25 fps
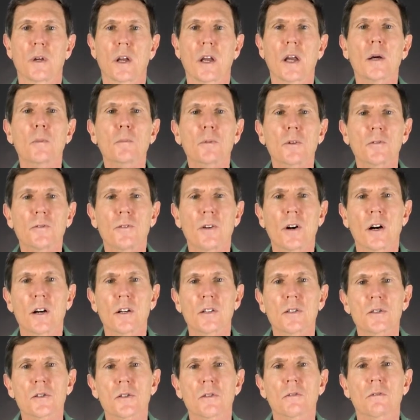
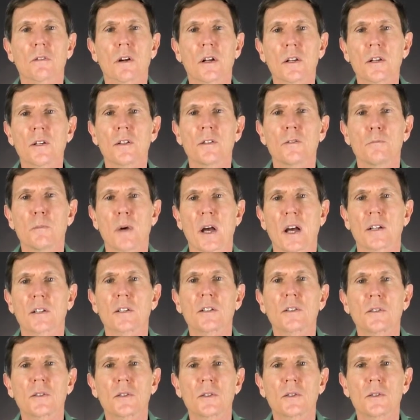amplifies the relative
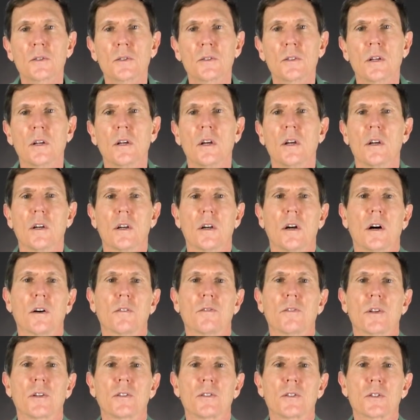magnitude of
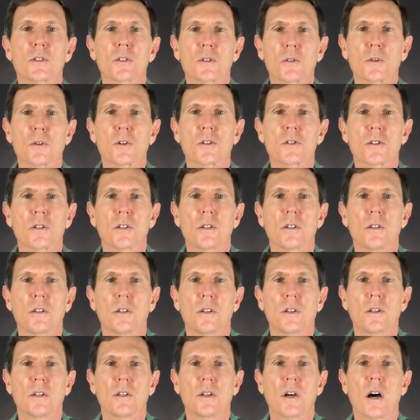the distortion
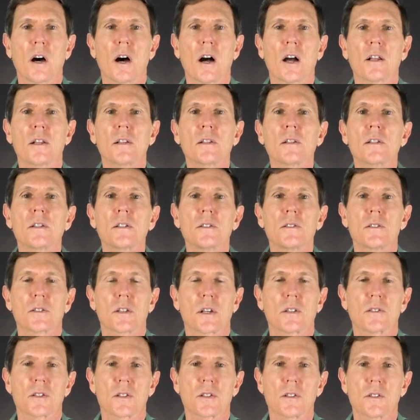in the highly
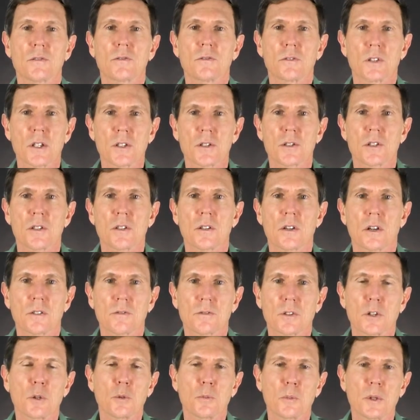sensitive region of
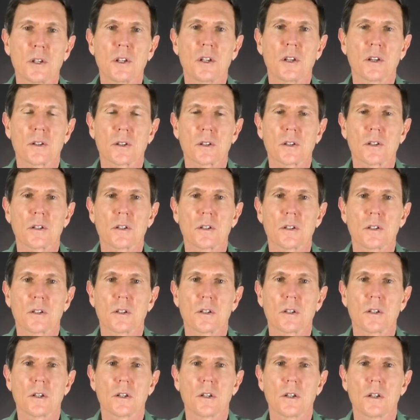human hearing.
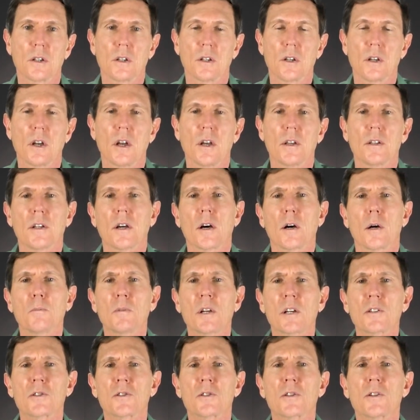Now, I'm
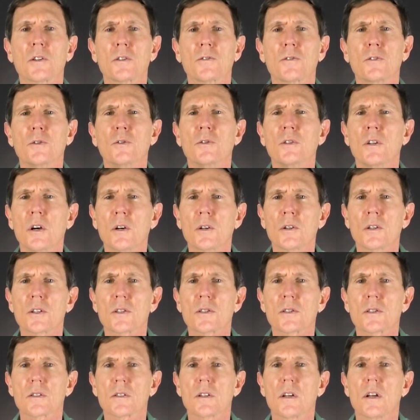not sure if you
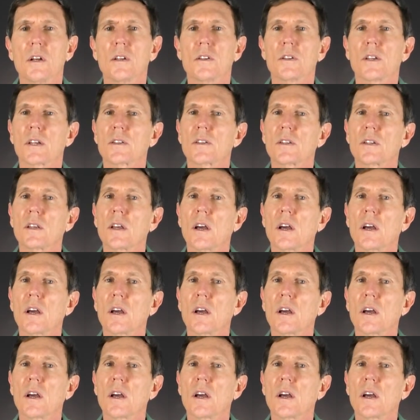noticed that the